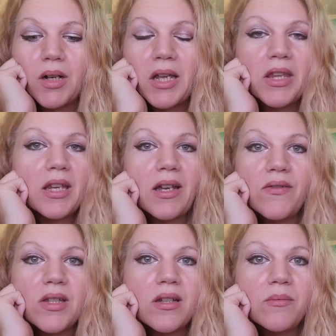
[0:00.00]
I think I
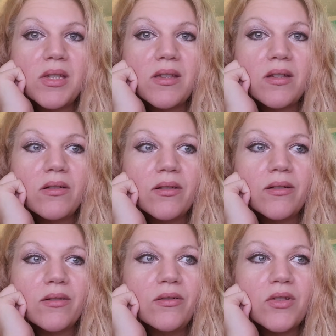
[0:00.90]
have to come to the
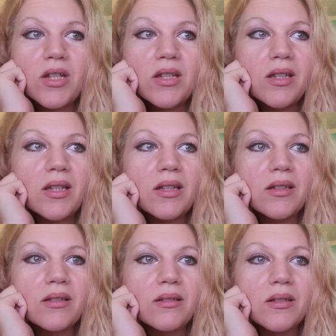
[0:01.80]
conclusion that
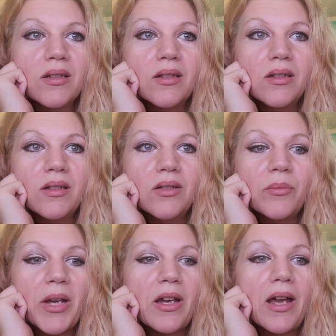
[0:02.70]

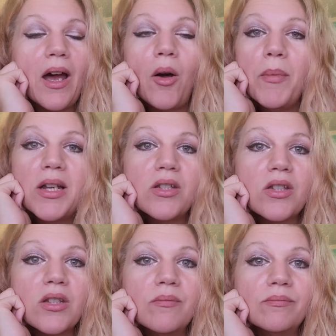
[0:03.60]
no matter how
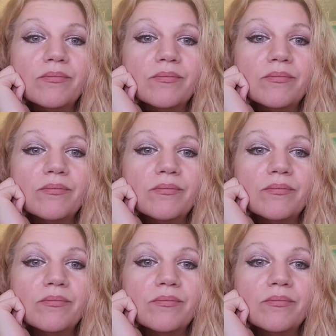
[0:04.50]
much